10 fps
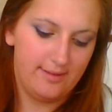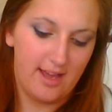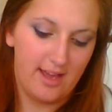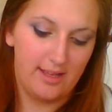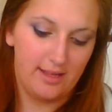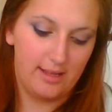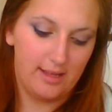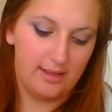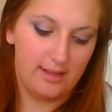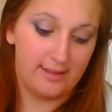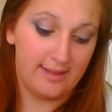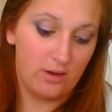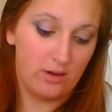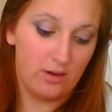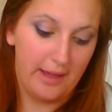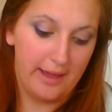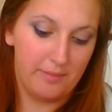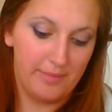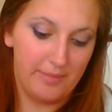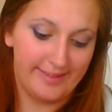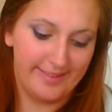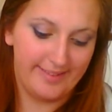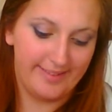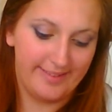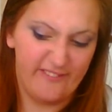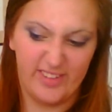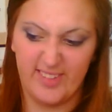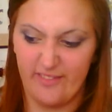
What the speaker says: So And that all came in the set for